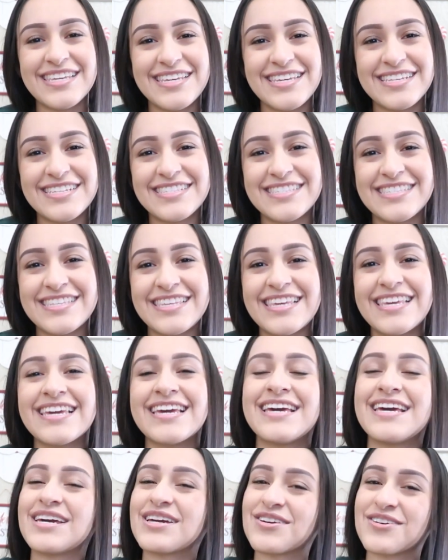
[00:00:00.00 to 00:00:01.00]

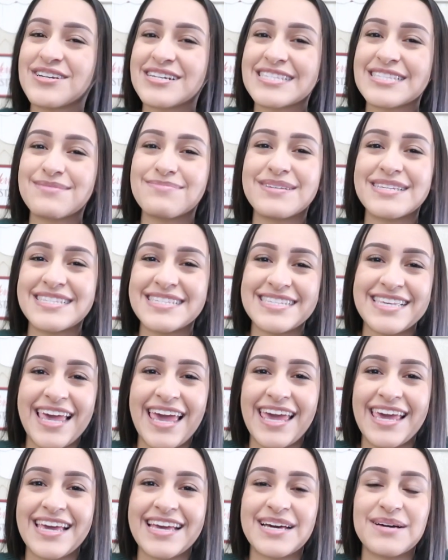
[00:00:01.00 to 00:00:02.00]
easy Christmas
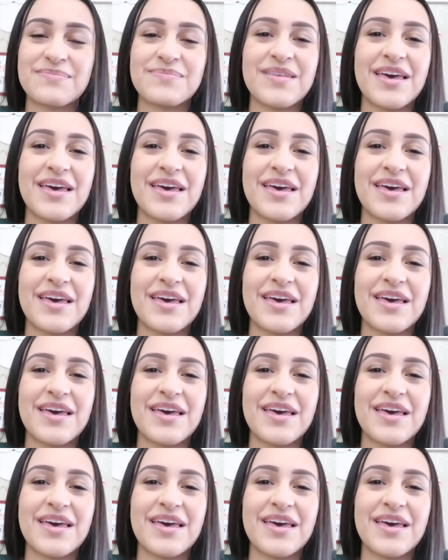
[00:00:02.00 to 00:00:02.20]
cake.